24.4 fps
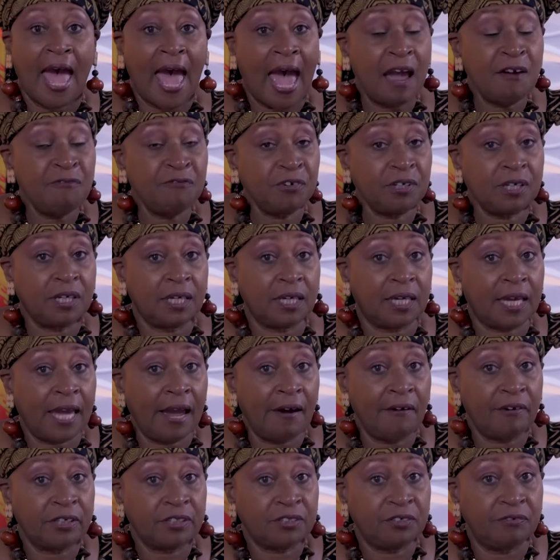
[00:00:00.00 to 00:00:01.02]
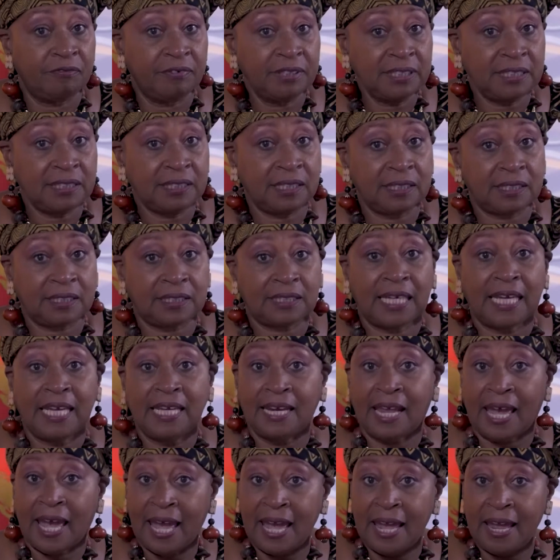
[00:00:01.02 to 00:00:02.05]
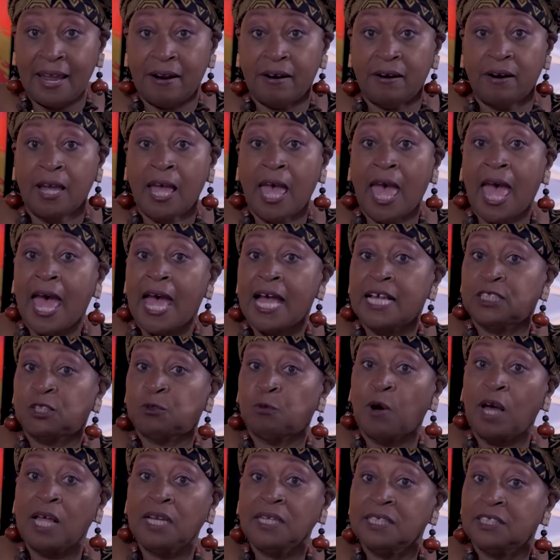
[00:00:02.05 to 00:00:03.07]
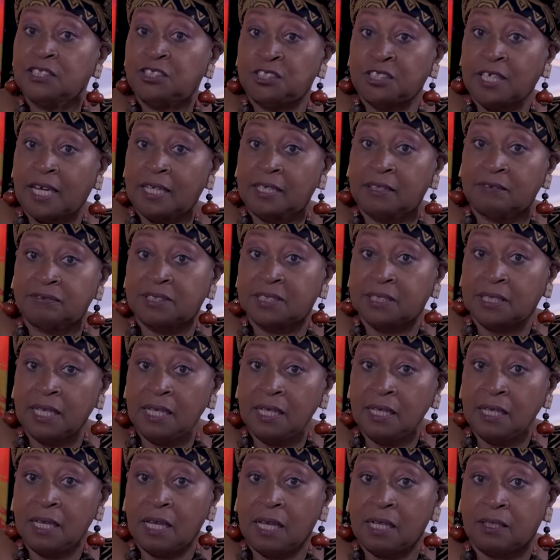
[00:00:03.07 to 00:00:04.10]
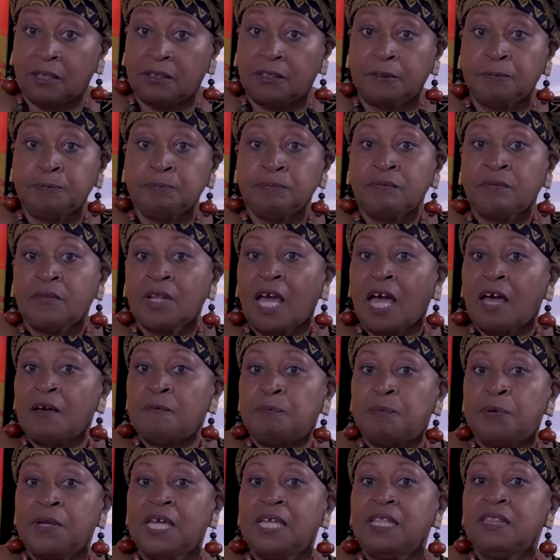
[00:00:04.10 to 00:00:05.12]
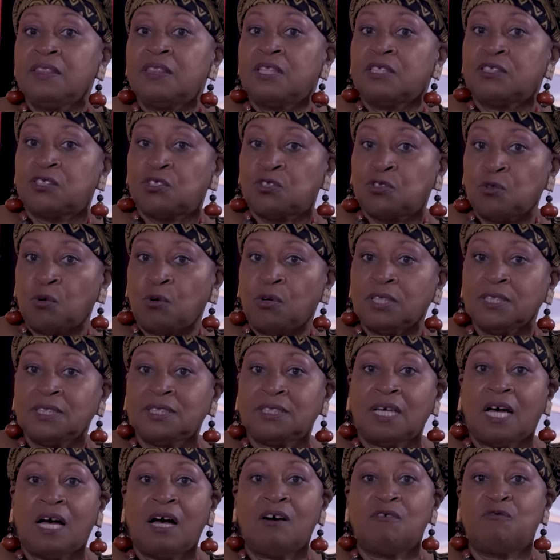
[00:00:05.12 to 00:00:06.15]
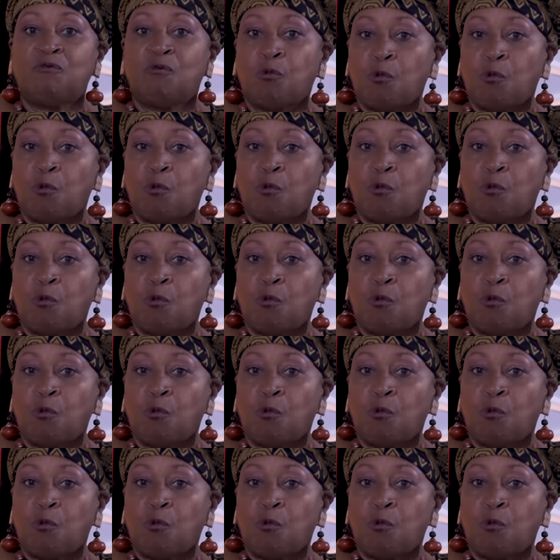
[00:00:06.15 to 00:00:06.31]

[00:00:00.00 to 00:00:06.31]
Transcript: African characteristics in hair, as well as shade of skin color, have been the source of